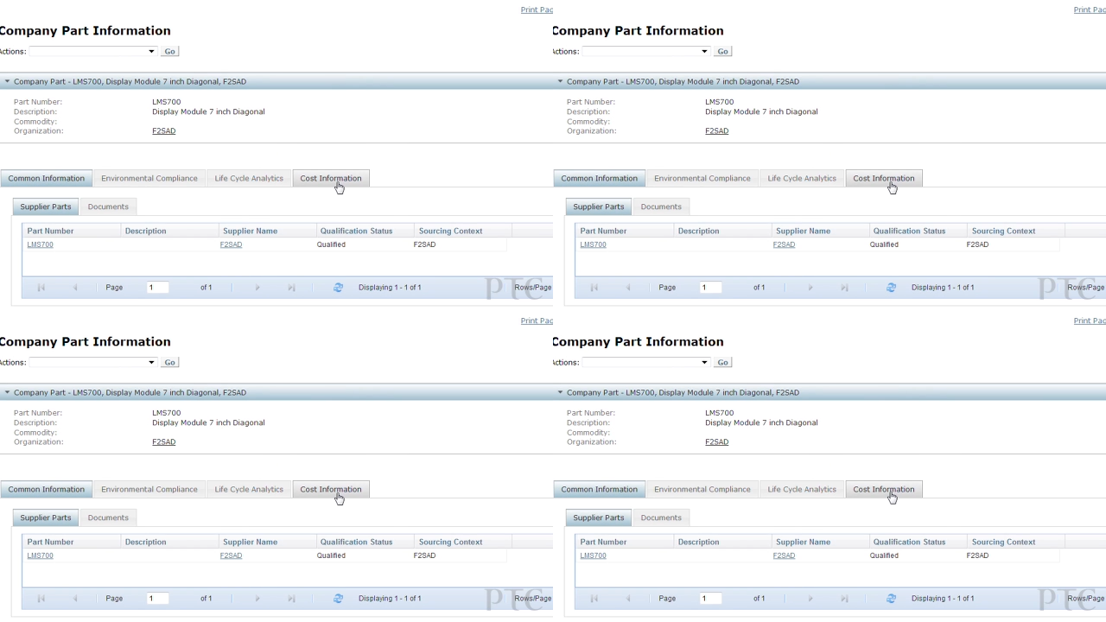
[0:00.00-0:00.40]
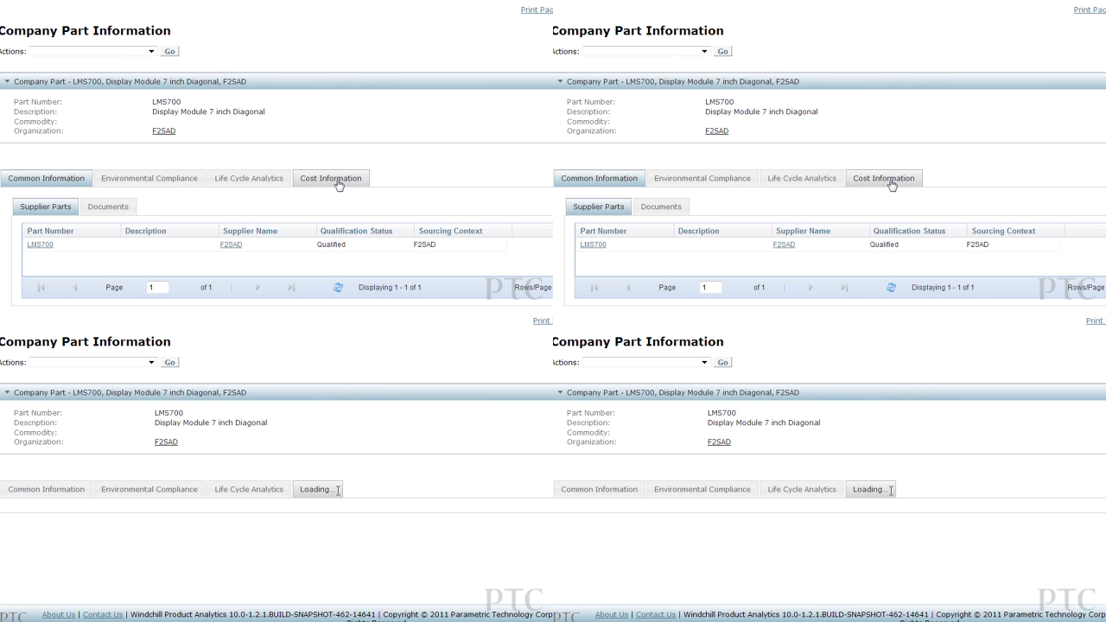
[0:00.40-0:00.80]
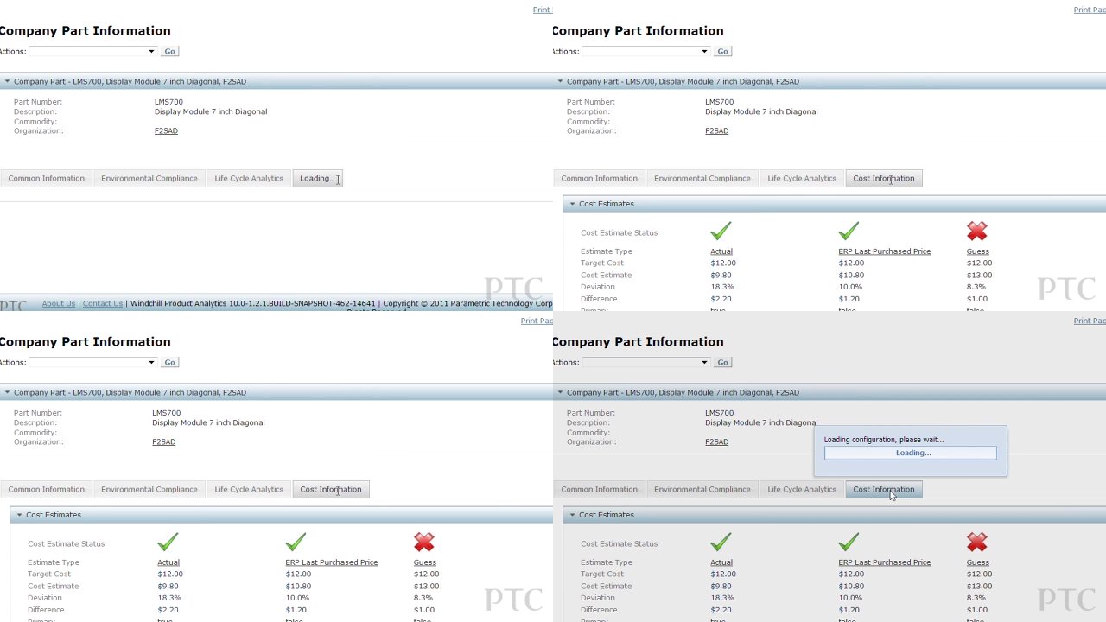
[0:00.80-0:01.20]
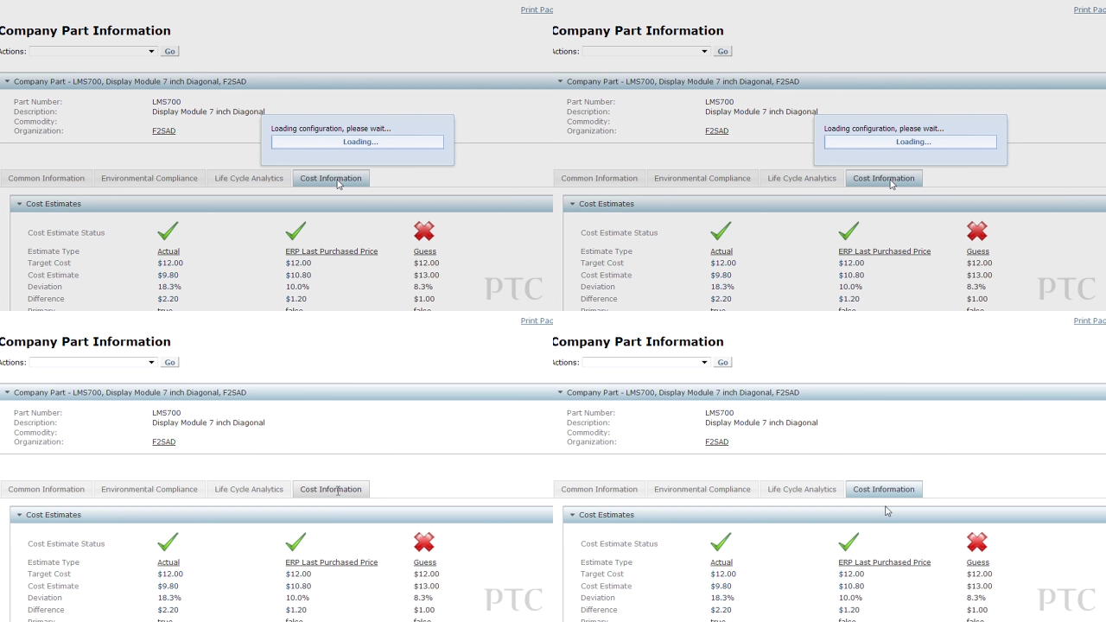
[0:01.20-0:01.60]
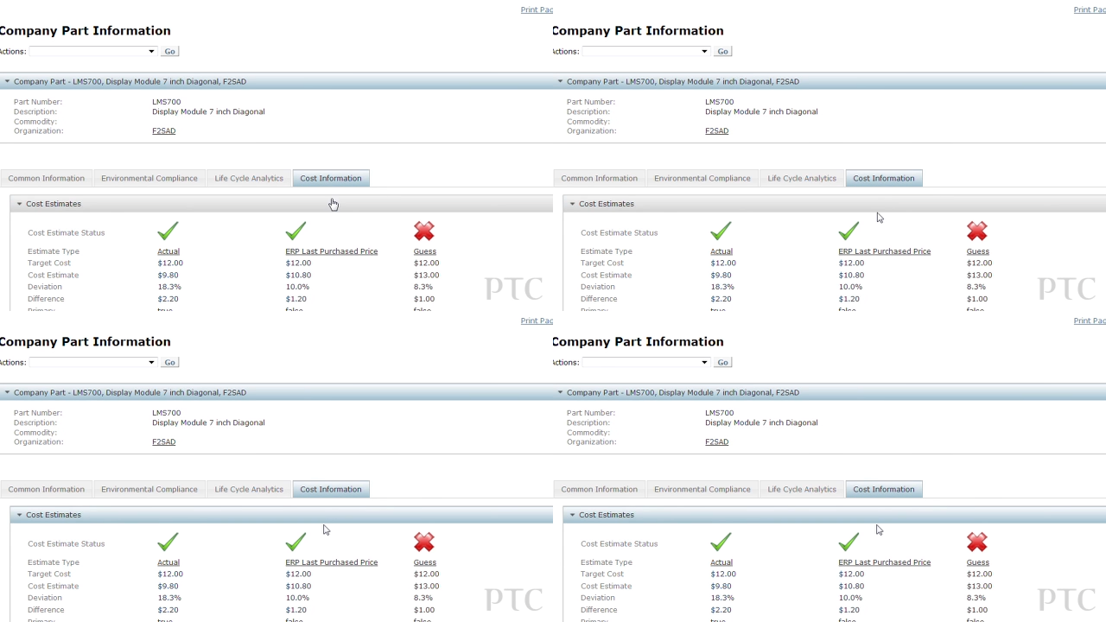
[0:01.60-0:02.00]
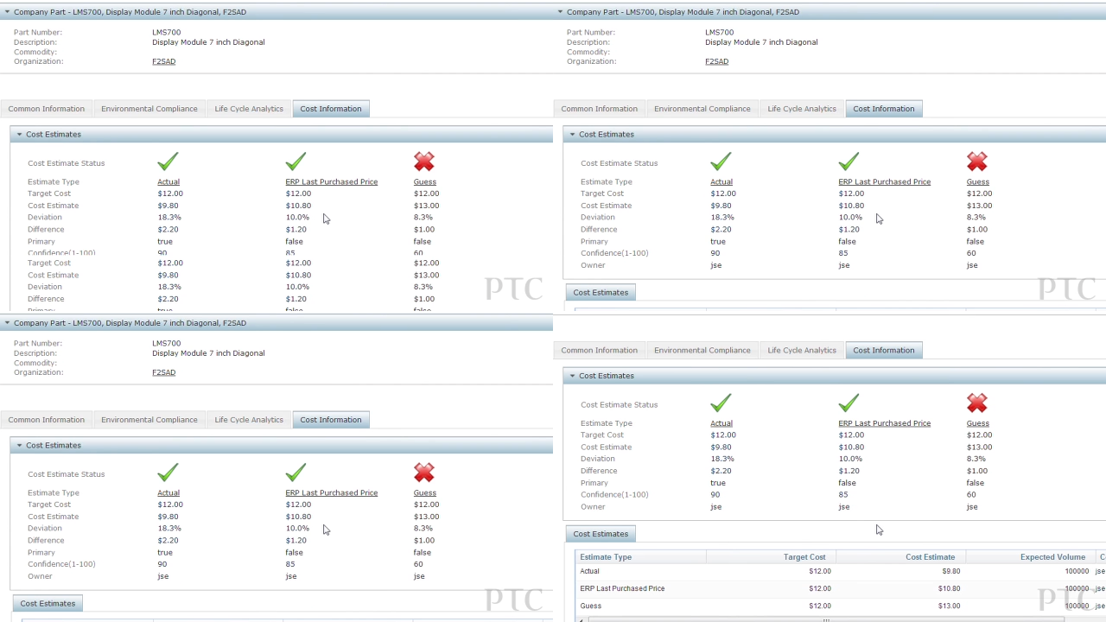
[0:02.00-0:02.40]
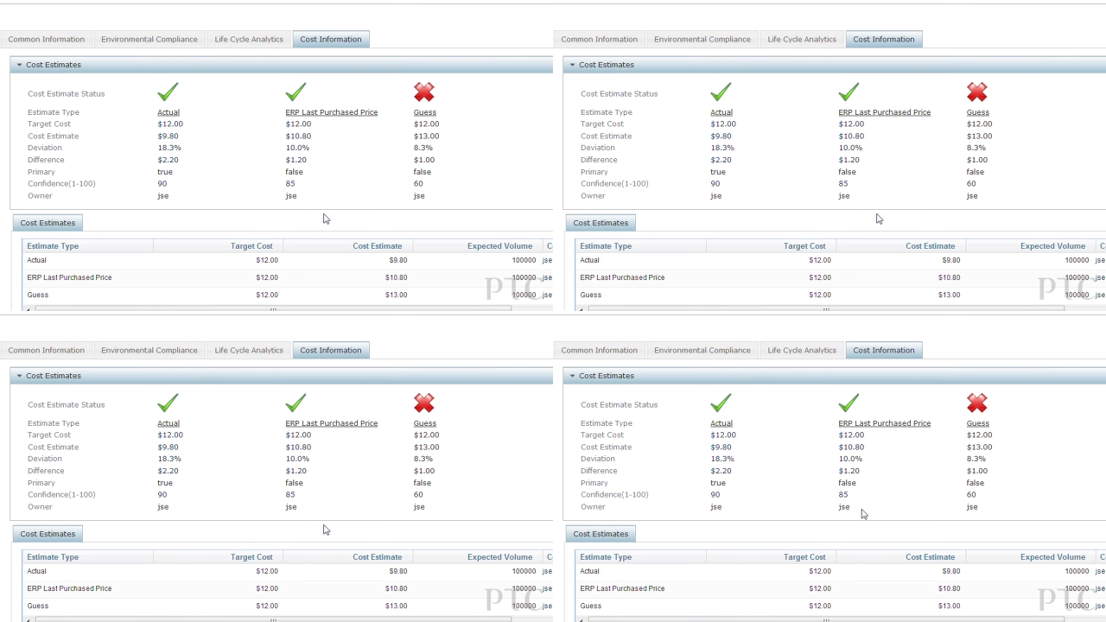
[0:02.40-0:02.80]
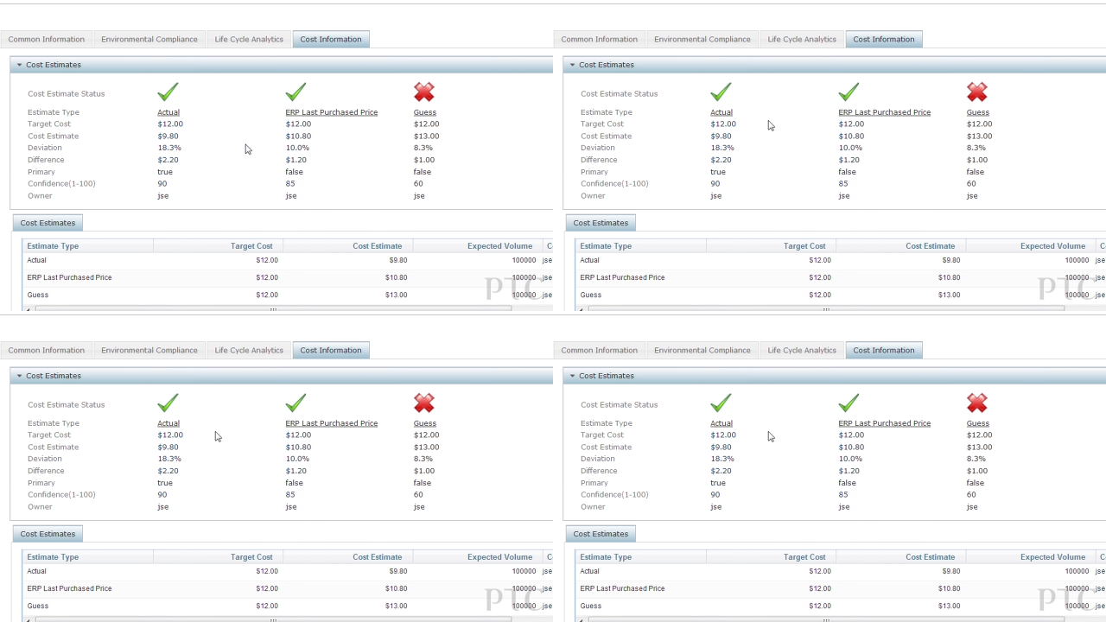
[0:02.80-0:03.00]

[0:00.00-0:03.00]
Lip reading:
(no speaker visible)